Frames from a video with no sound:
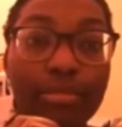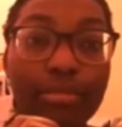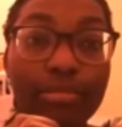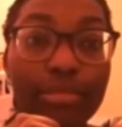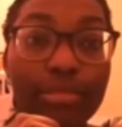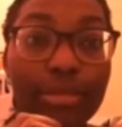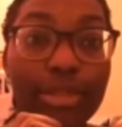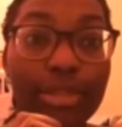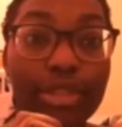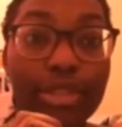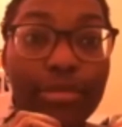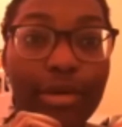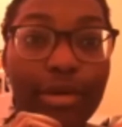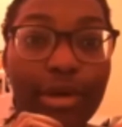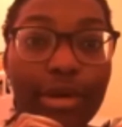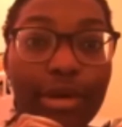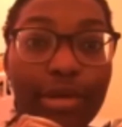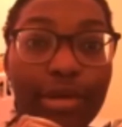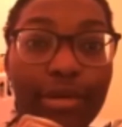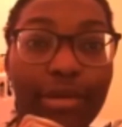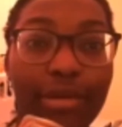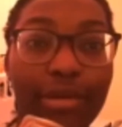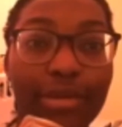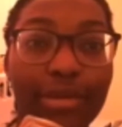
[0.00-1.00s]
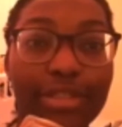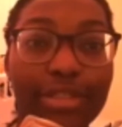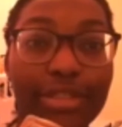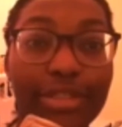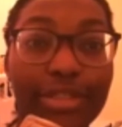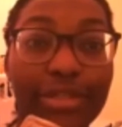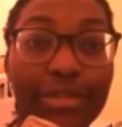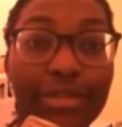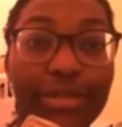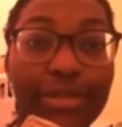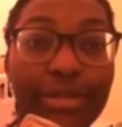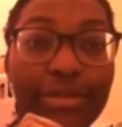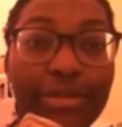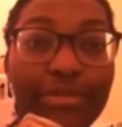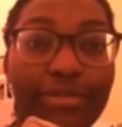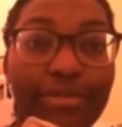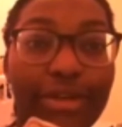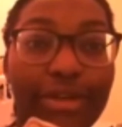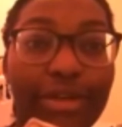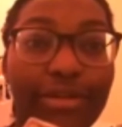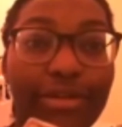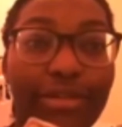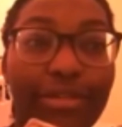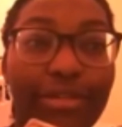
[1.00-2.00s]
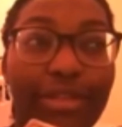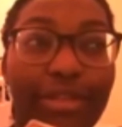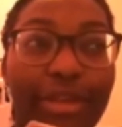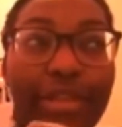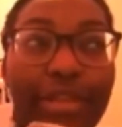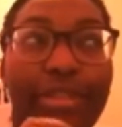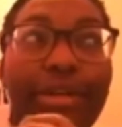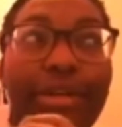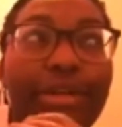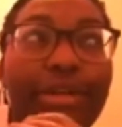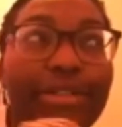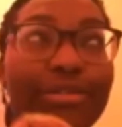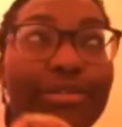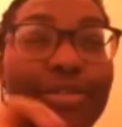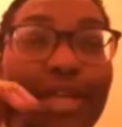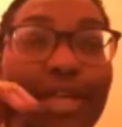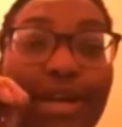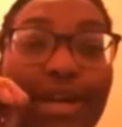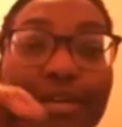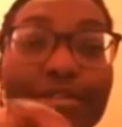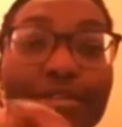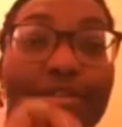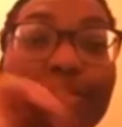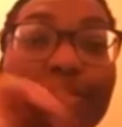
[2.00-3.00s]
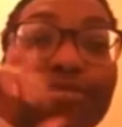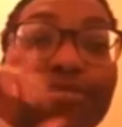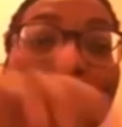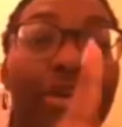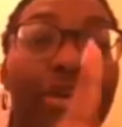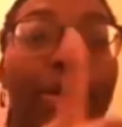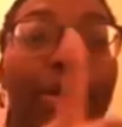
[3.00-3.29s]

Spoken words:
tomorrow, so you the final thing, and then I'll do the outro tomorrow.